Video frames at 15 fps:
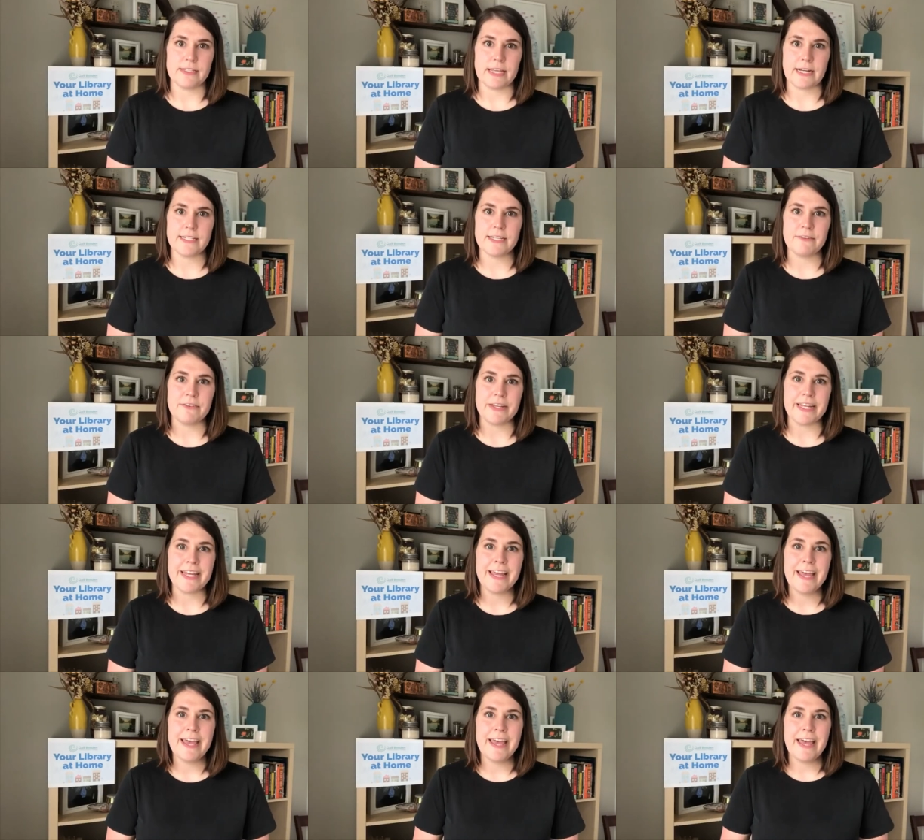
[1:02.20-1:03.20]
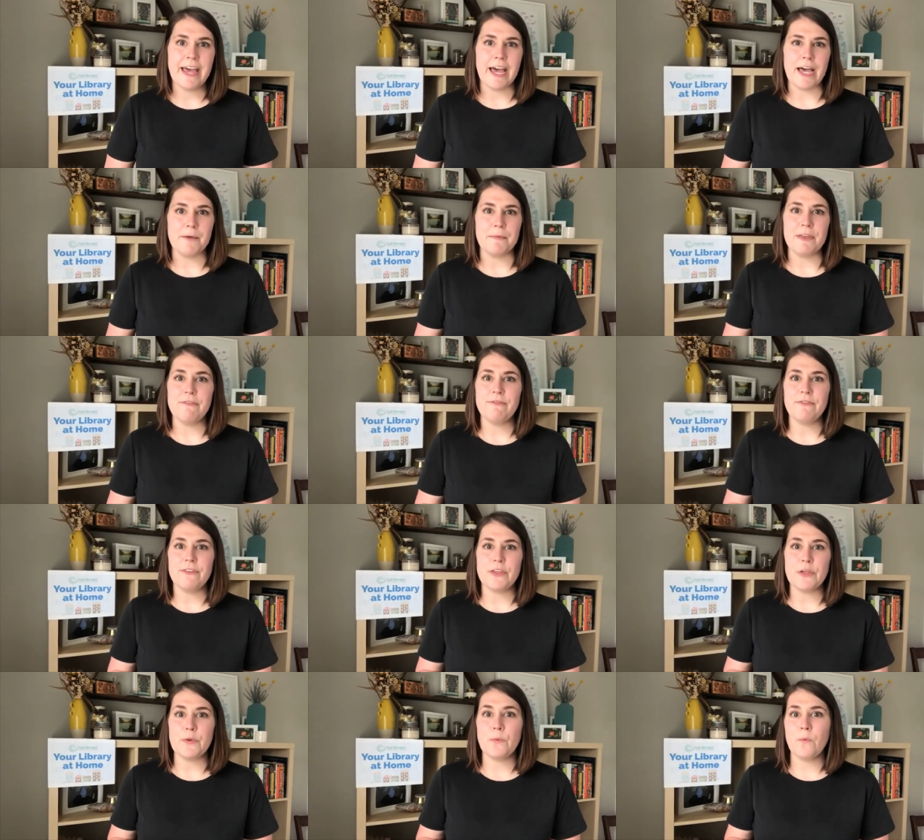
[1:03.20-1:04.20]
activity. Um, if
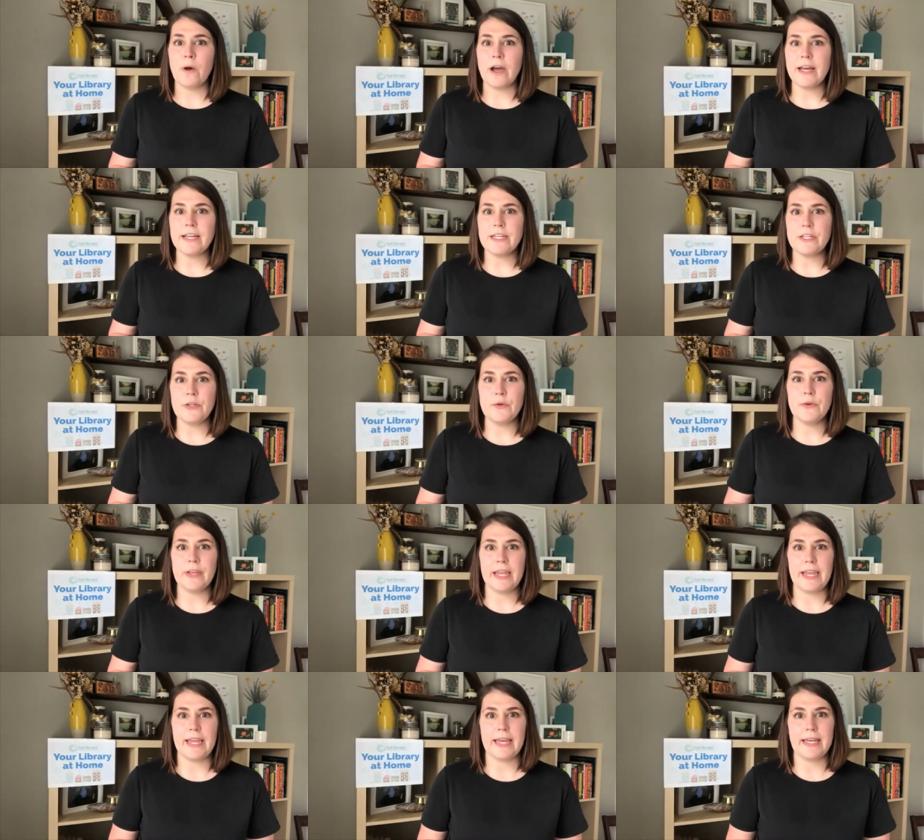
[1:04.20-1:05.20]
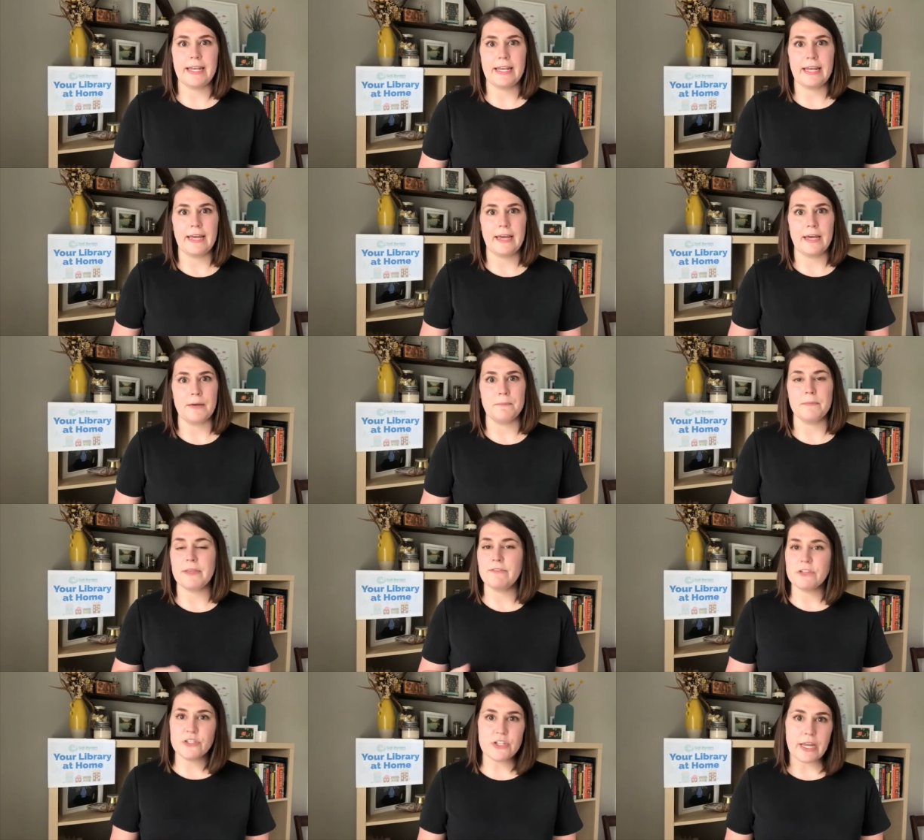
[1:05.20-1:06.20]
you want, you can um,
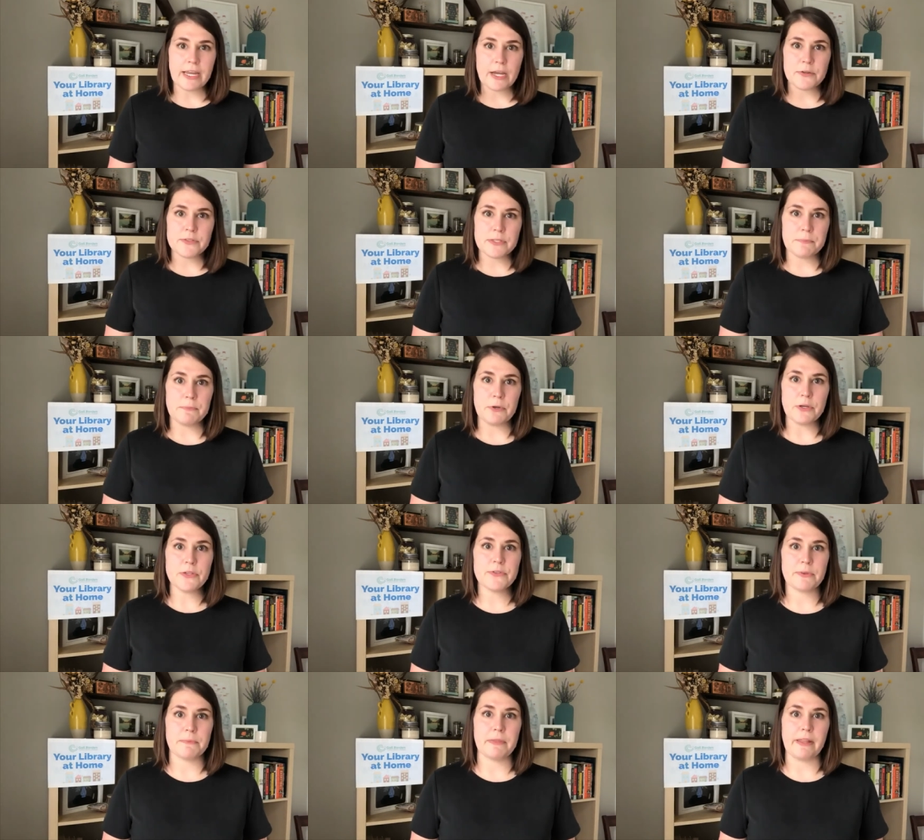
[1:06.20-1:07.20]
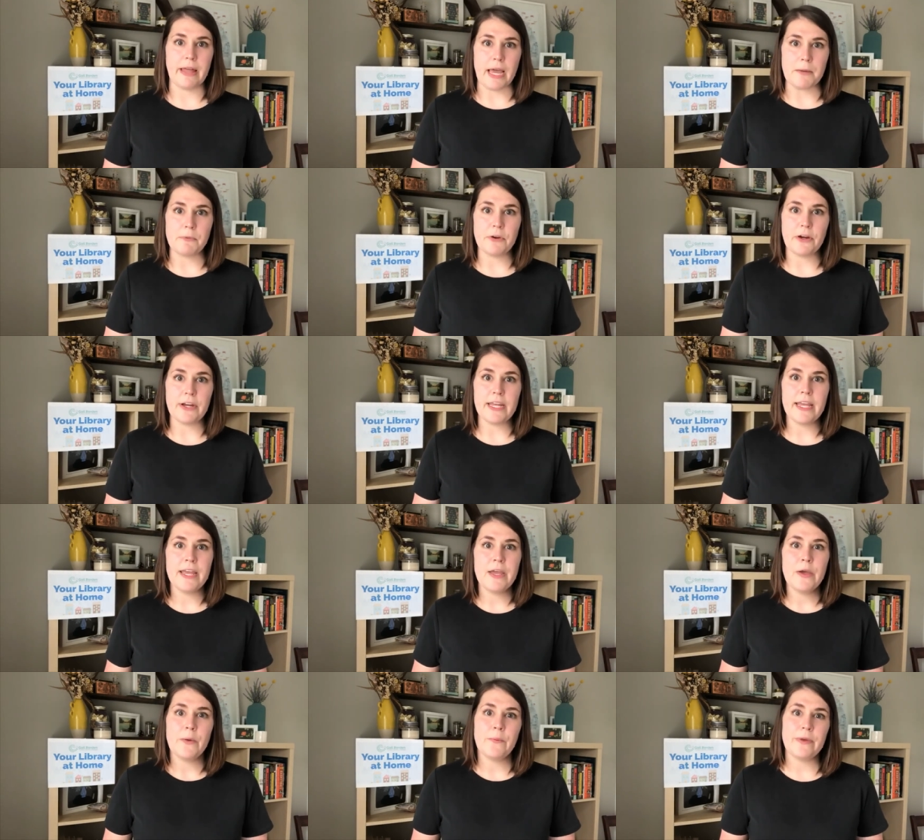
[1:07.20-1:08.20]
even check out some books from the
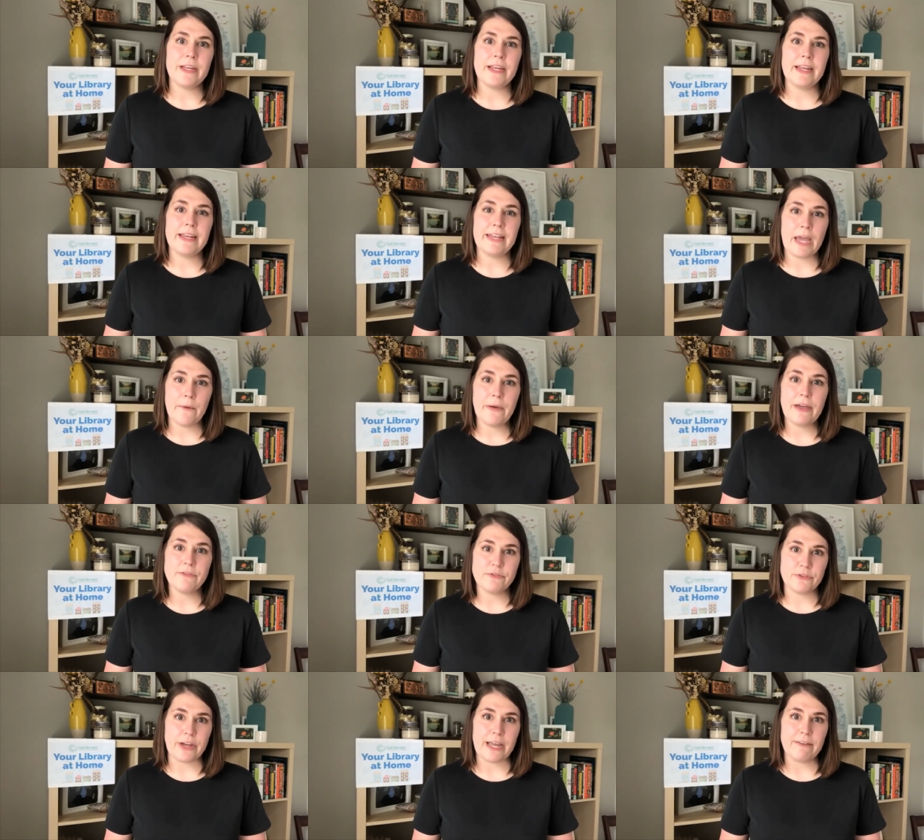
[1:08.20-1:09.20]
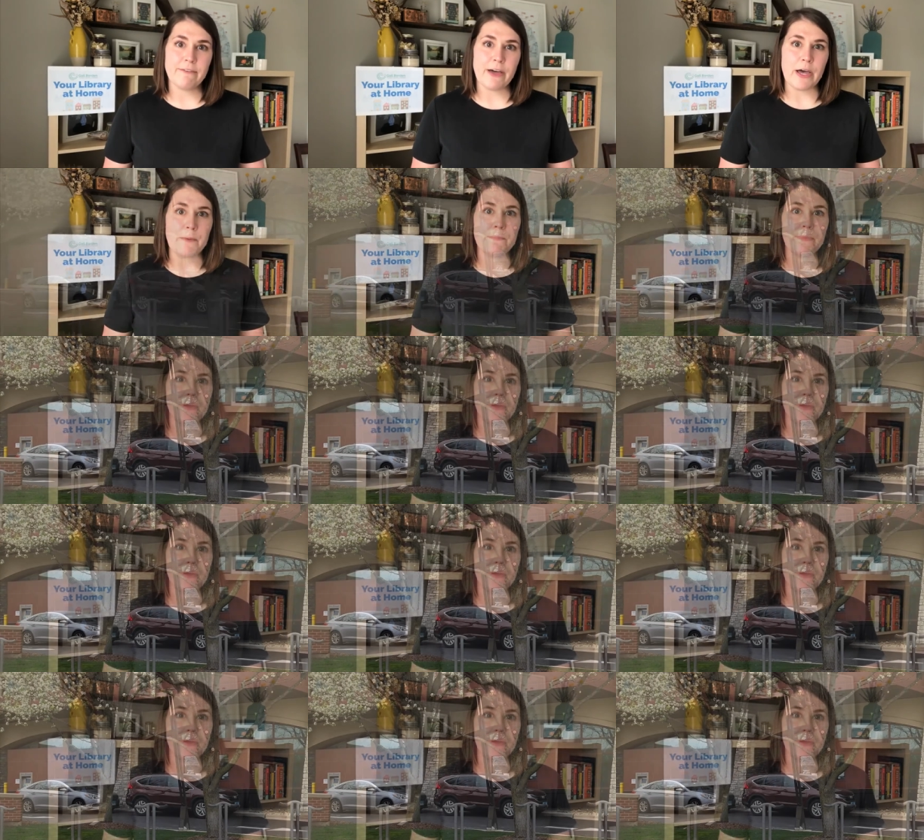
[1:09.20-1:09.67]
library. We now have drive up